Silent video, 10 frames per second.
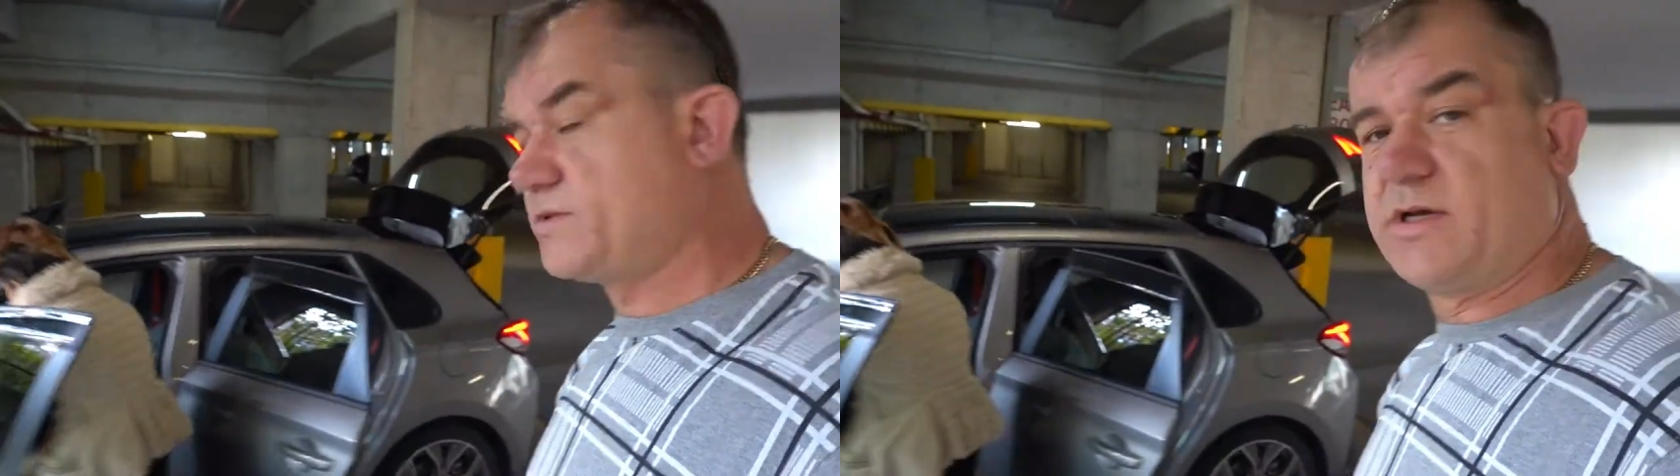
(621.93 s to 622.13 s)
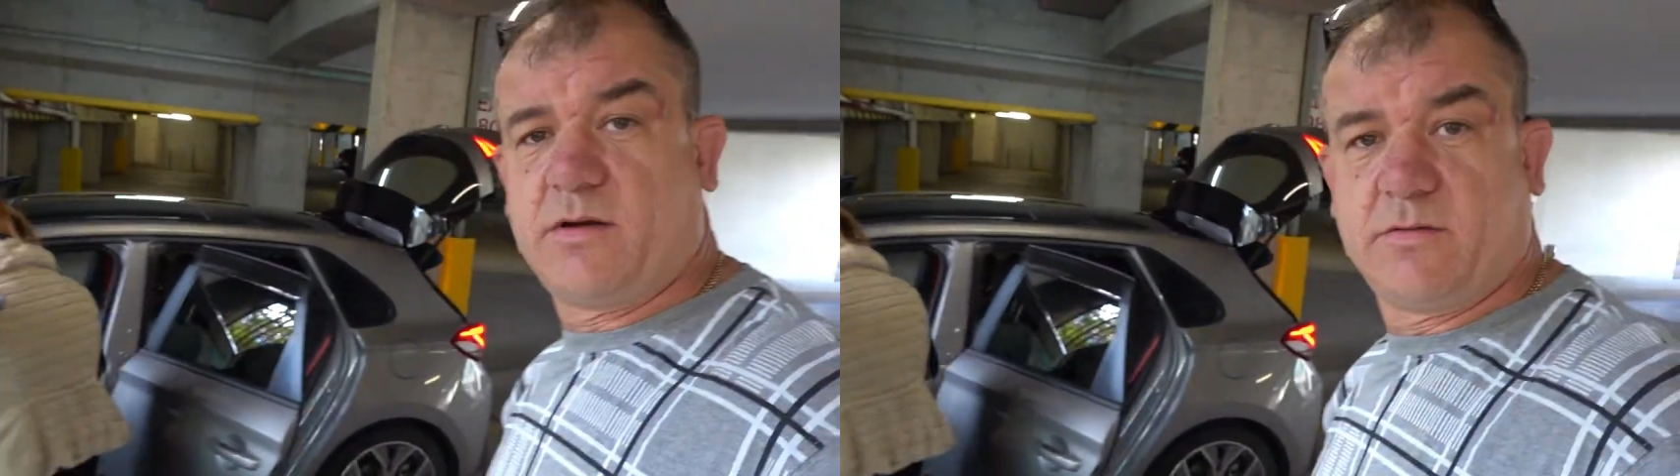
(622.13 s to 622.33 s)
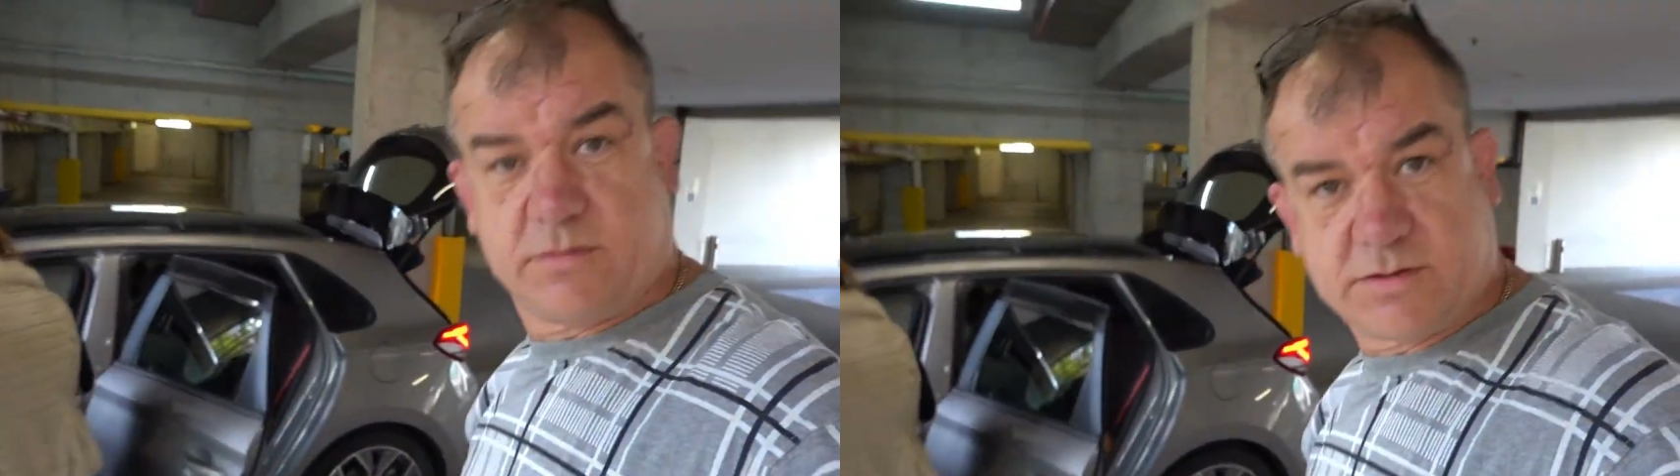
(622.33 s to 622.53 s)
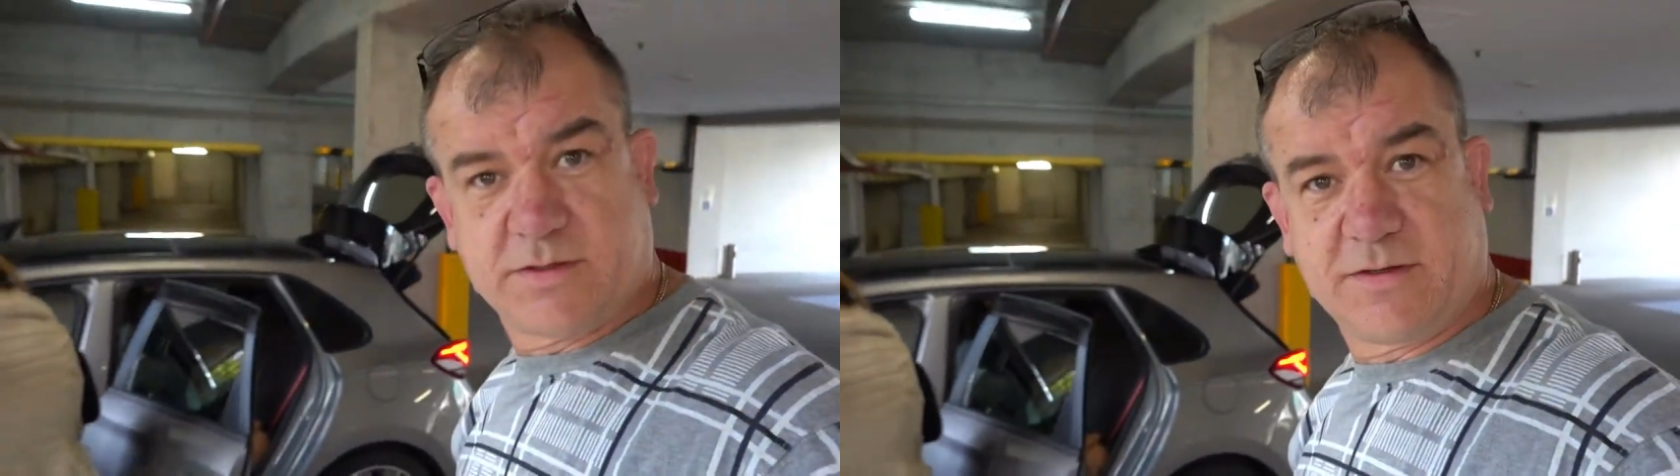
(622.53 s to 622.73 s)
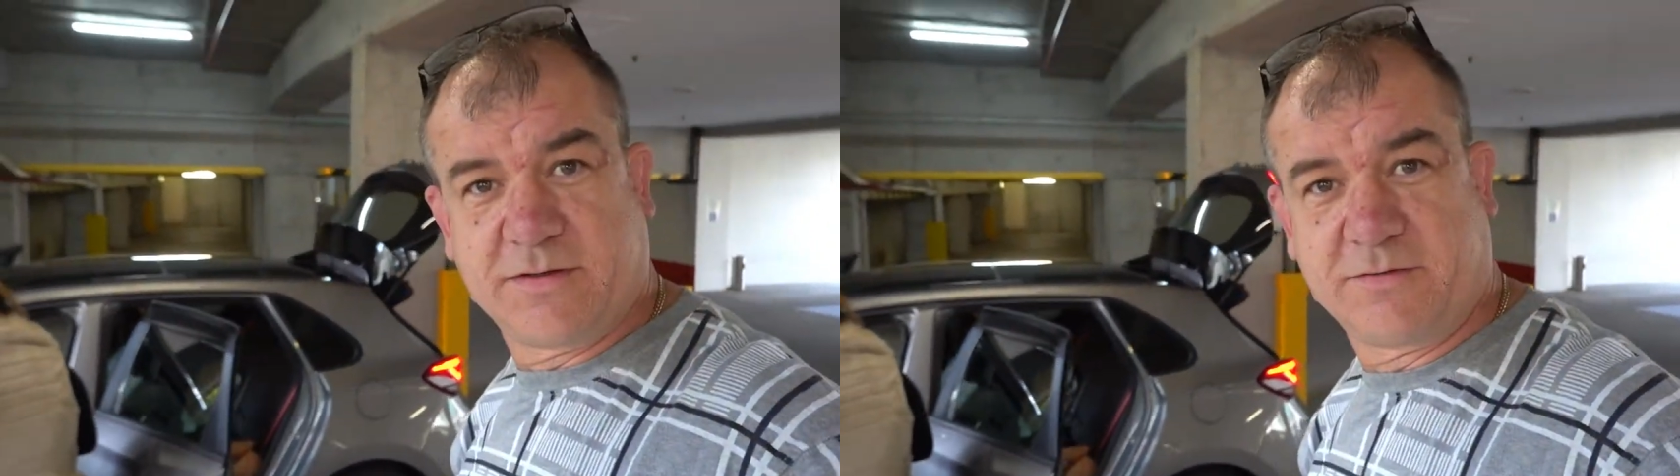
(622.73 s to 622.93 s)
So we'll see
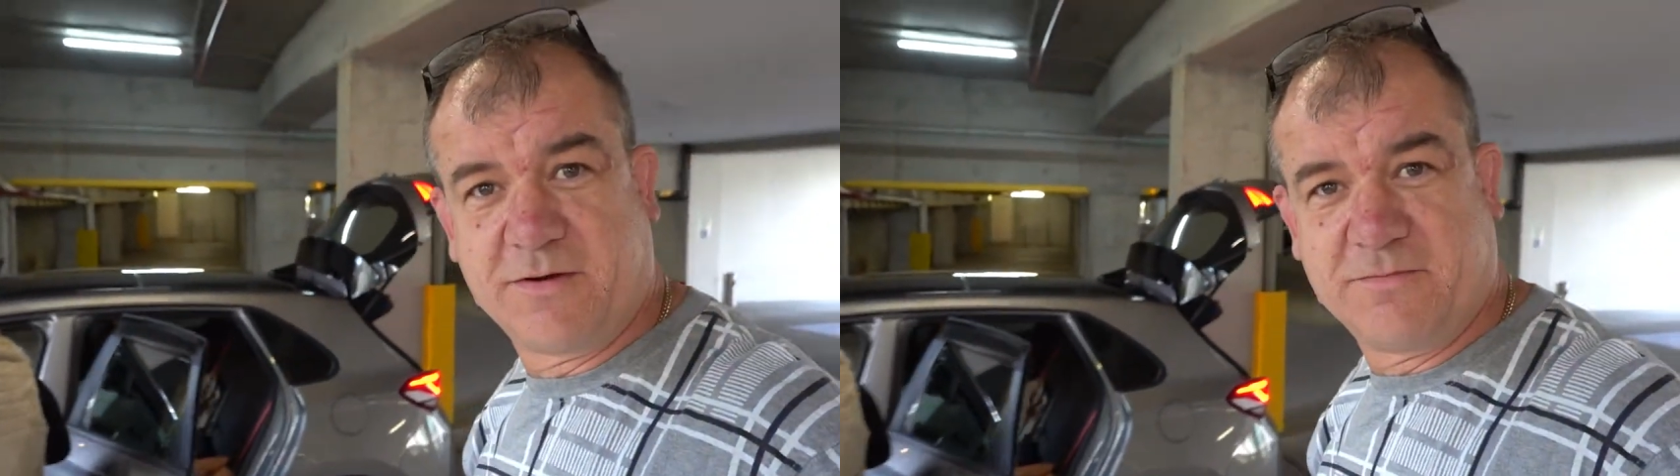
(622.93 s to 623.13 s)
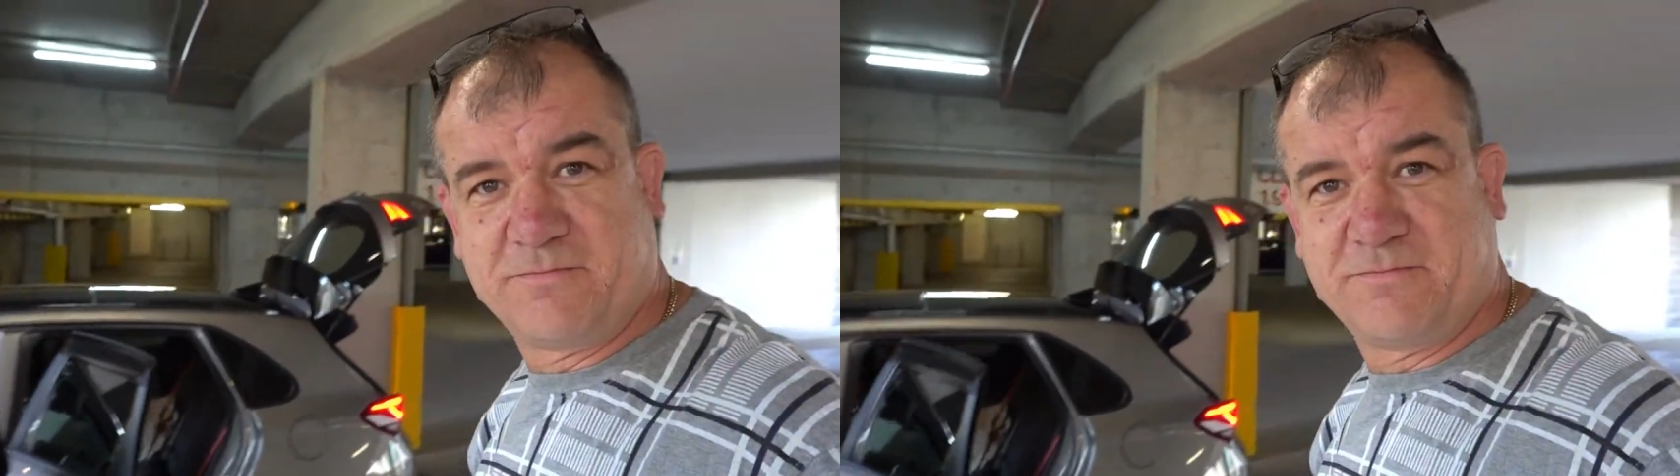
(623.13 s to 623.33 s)
you in the room.